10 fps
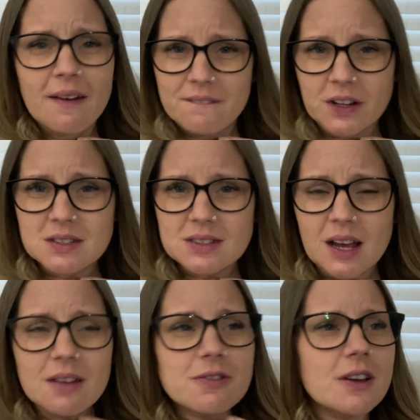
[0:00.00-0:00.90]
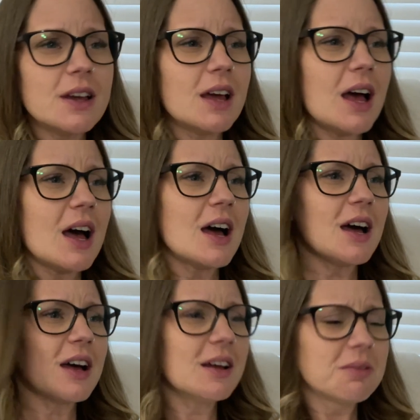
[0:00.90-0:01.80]
Fun stuff.
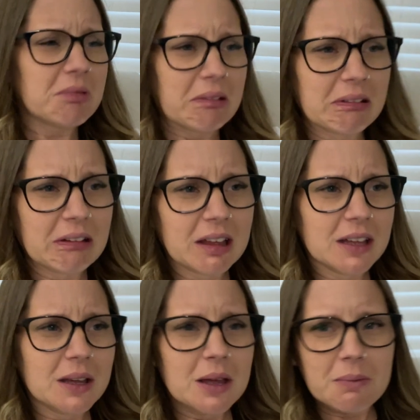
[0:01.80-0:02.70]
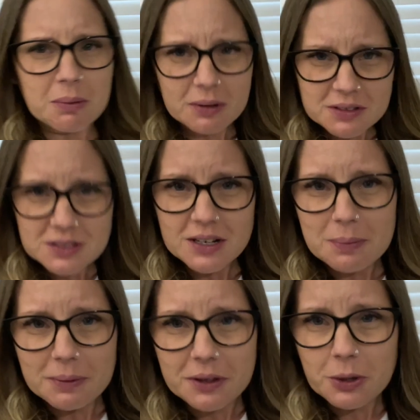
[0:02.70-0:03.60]
Let me sit
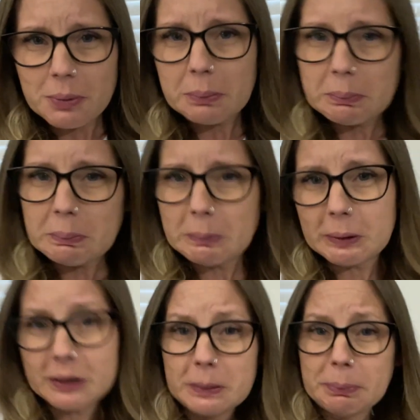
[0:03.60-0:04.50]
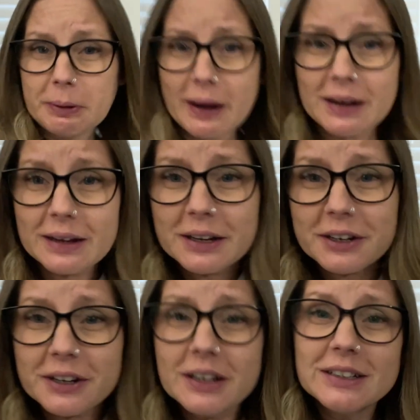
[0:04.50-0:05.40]
up a little bit more upright here.